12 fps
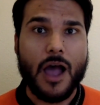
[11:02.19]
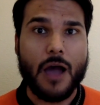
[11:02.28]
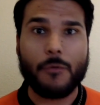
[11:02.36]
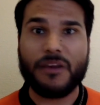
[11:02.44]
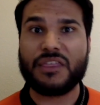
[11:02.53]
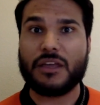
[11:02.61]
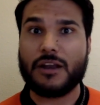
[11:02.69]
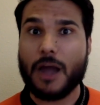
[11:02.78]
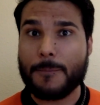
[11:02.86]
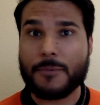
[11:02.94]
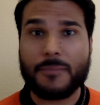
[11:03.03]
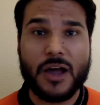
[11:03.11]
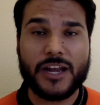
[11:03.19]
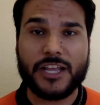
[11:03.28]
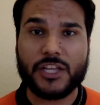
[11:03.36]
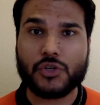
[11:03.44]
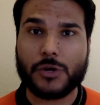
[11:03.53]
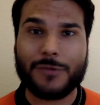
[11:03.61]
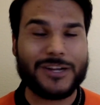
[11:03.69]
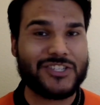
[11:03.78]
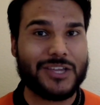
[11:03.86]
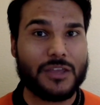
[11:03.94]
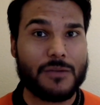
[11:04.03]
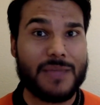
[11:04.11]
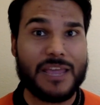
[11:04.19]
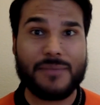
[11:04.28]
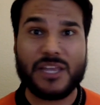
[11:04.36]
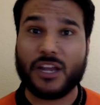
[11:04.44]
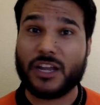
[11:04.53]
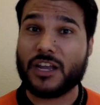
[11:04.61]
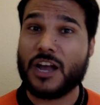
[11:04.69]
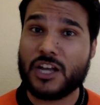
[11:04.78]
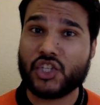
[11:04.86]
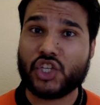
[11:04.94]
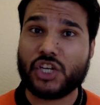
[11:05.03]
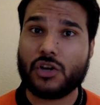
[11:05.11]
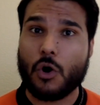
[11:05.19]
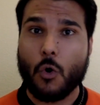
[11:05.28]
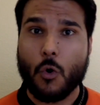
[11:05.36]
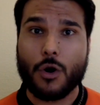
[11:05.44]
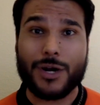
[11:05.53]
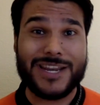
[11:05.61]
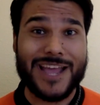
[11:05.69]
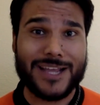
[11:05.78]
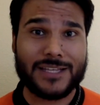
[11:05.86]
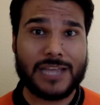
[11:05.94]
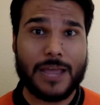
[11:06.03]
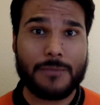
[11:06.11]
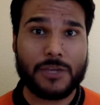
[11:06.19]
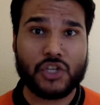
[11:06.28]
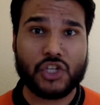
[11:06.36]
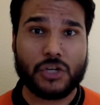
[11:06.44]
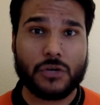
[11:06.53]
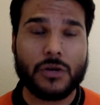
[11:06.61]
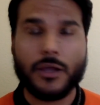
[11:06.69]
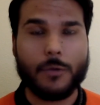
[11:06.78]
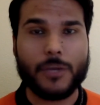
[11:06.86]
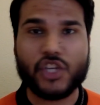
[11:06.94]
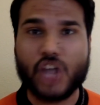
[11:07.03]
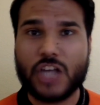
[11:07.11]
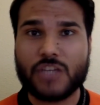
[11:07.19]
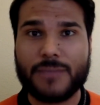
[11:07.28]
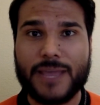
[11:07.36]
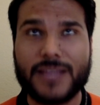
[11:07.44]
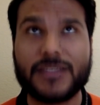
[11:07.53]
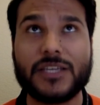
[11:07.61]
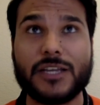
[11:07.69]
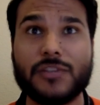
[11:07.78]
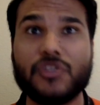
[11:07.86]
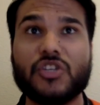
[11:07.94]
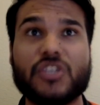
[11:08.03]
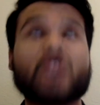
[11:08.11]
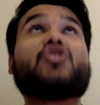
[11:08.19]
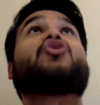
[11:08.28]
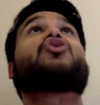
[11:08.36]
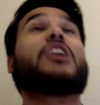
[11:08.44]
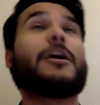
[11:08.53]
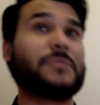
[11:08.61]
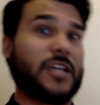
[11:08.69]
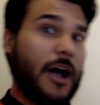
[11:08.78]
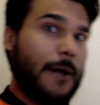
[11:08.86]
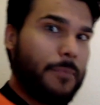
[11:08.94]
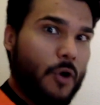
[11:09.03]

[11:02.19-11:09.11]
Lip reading: with an upper body injury, which either may be a concussion or a neck type issue, when Josh Manson just jumped up